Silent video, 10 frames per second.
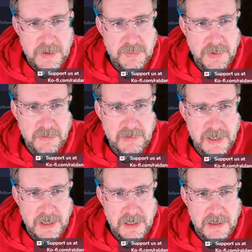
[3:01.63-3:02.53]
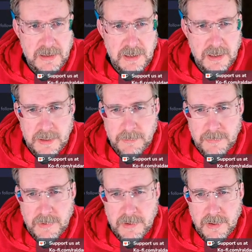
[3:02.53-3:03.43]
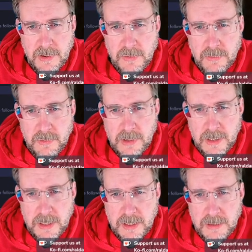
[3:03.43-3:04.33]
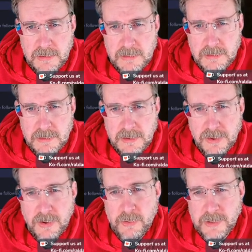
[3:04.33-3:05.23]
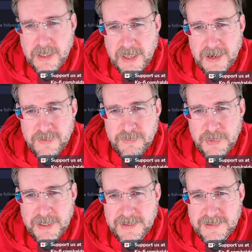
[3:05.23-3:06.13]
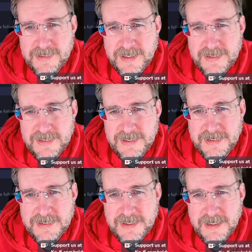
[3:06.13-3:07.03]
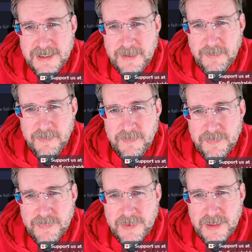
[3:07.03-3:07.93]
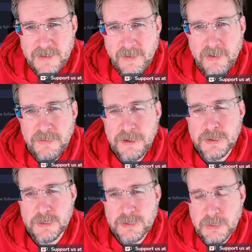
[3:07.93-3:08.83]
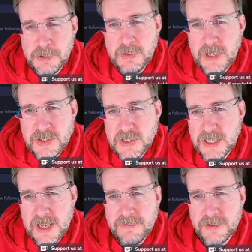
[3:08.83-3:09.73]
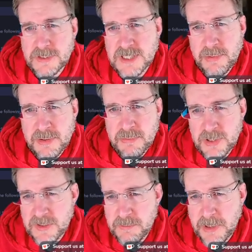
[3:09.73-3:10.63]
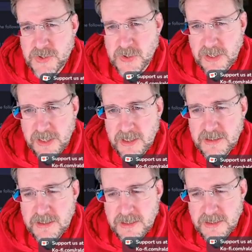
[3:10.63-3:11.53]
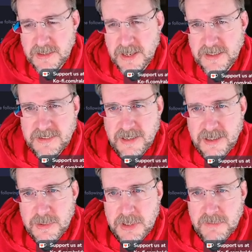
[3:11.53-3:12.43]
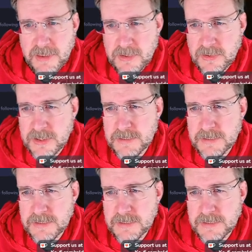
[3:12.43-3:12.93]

but really um, only throwing a can of beans. Excellent. Um, very few. So we don't actually have, for example, the police baton here, the nightstick or whatever they call it.